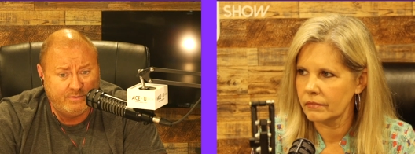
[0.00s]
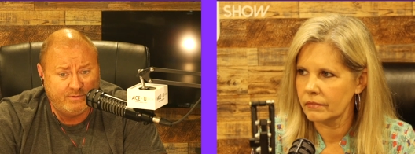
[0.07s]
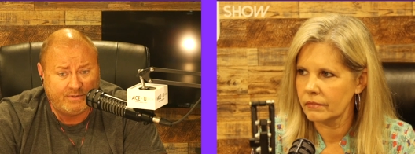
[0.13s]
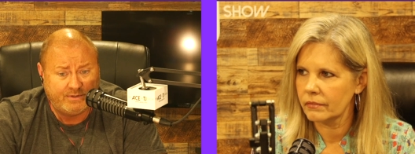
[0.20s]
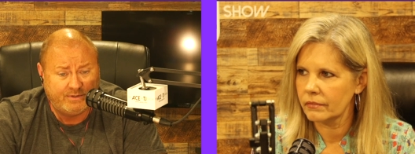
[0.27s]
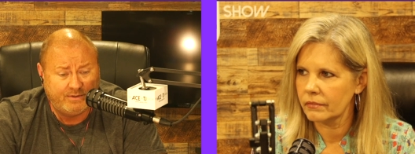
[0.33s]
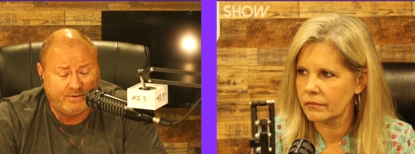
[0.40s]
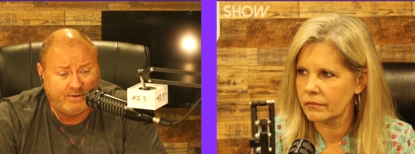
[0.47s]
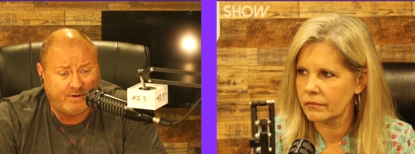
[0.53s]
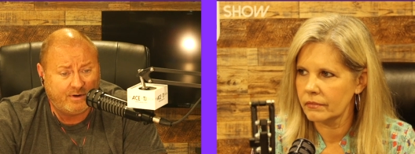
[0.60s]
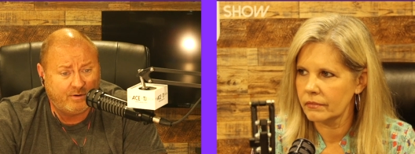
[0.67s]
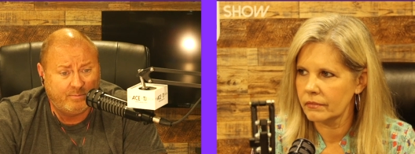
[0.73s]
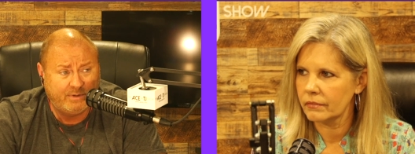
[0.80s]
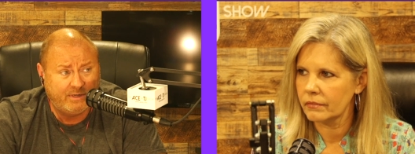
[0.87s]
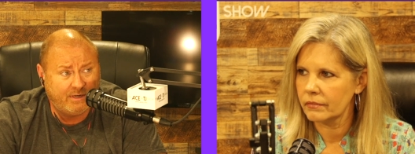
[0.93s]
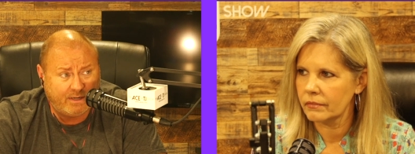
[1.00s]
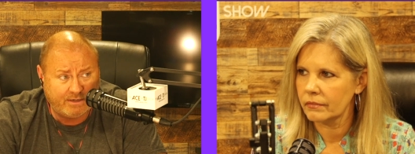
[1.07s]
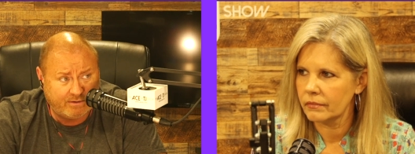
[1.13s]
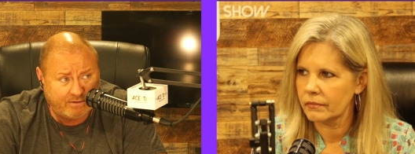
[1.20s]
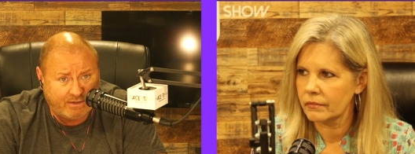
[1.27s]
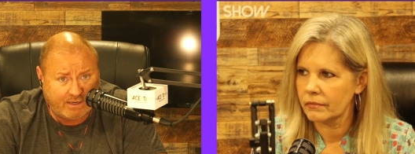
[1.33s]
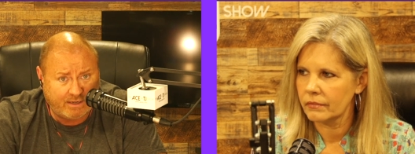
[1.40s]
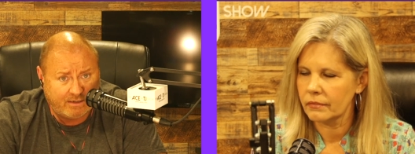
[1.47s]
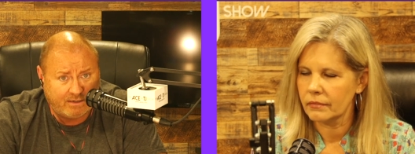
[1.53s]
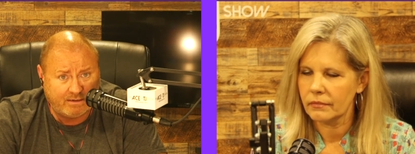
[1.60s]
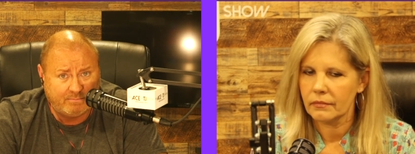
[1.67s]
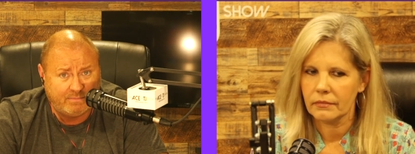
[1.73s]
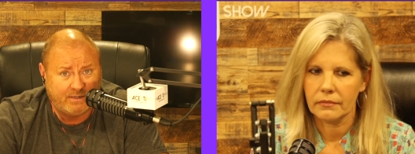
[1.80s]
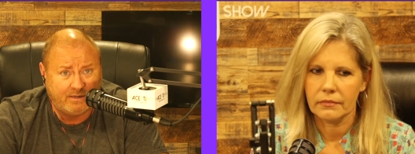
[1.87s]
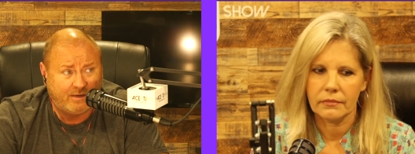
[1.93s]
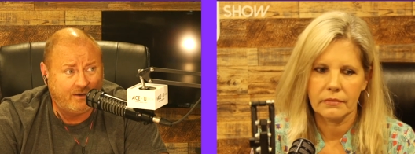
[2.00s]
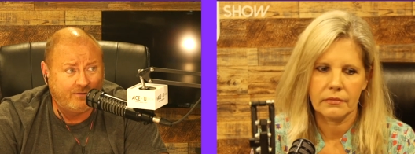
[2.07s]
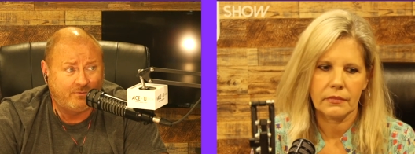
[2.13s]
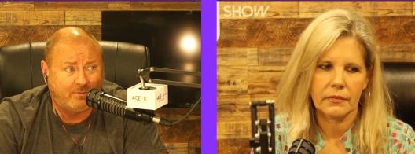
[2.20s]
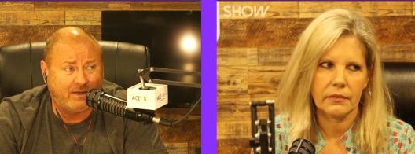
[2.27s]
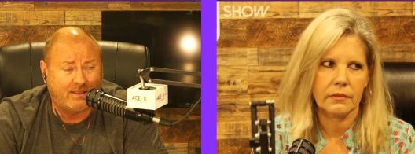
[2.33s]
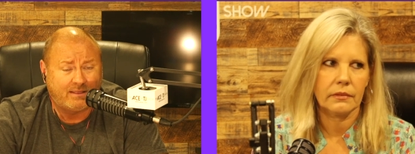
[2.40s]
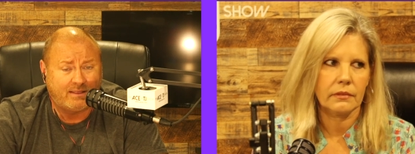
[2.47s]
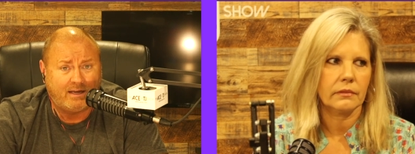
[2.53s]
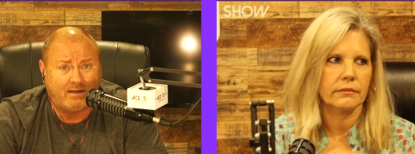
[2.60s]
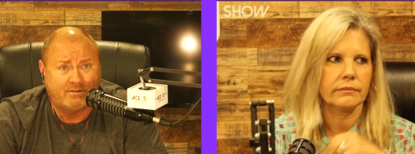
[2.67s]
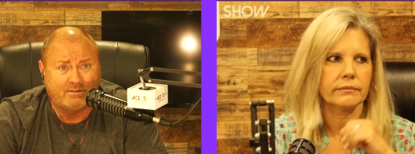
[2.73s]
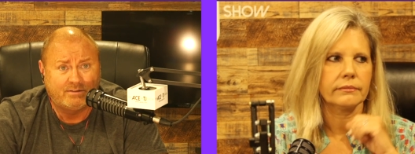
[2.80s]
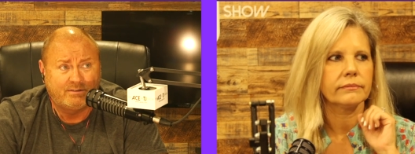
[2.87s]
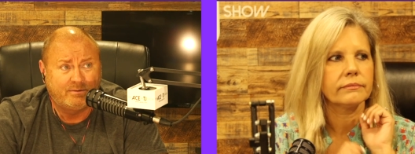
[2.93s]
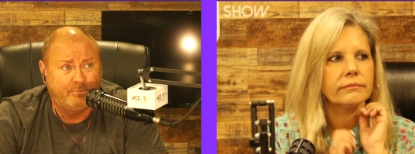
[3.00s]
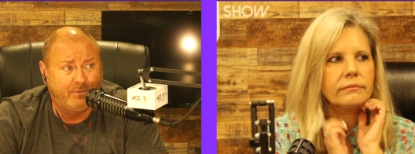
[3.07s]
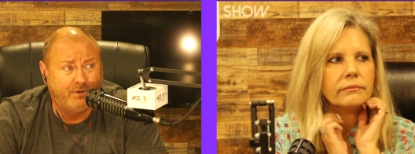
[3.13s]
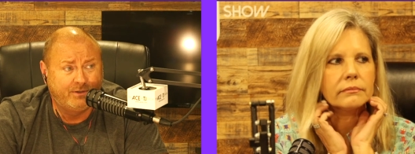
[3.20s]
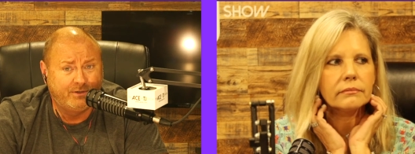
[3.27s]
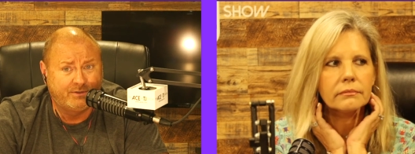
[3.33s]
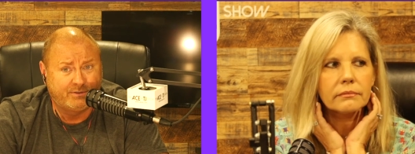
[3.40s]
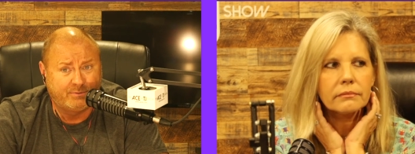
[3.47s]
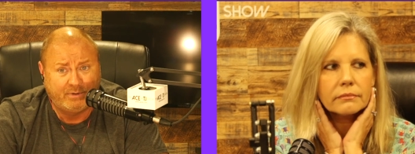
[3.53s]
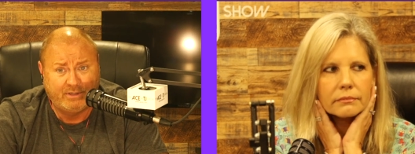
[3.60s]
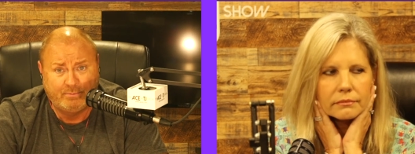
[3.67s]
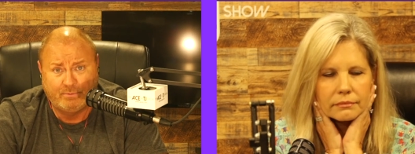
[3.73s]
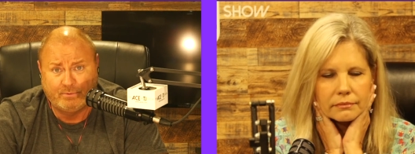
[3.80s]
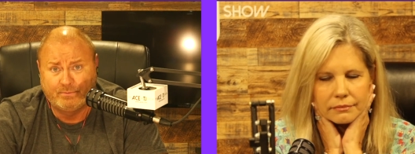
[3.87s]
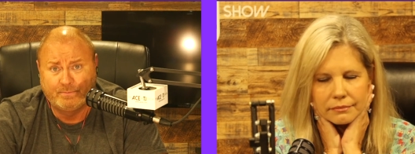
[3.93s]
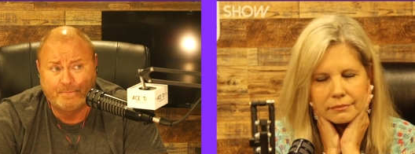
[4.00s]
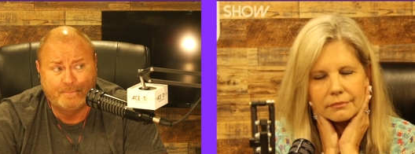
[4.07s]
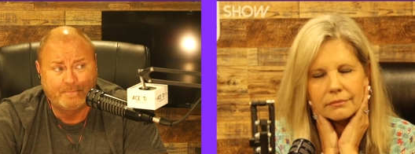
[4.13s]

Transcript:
Speaker 1: you say you're not going to be like your daddy and be loved by thousands and millions of people.